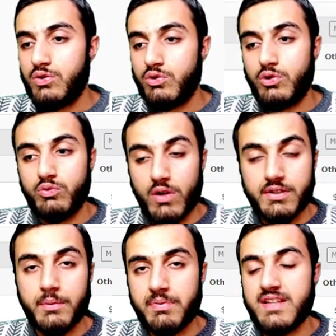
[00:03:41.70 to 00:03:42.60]
to your
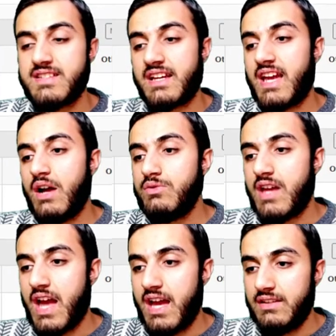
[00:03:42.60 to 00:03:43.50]
warrior plus account
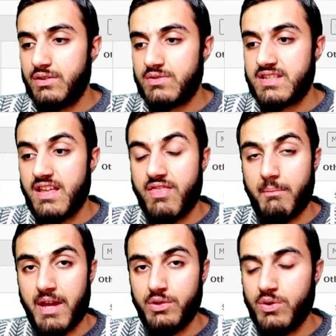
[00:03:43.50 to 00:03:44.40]
and you'll see the
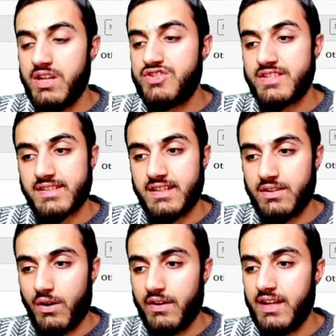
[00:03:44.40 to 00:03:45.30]
menu here just
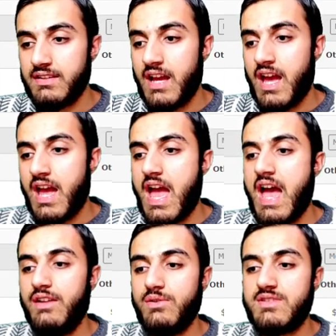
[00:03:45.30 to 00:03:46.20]
click on it
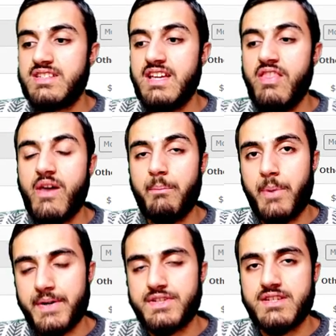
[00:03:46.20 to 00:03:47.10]
and you'll see the
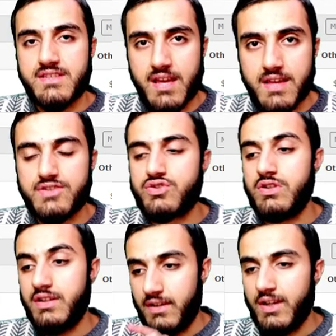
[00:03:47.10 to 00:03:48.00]
purchase
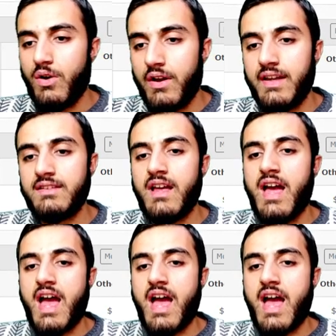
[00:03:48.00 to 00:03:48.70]
history. Click on it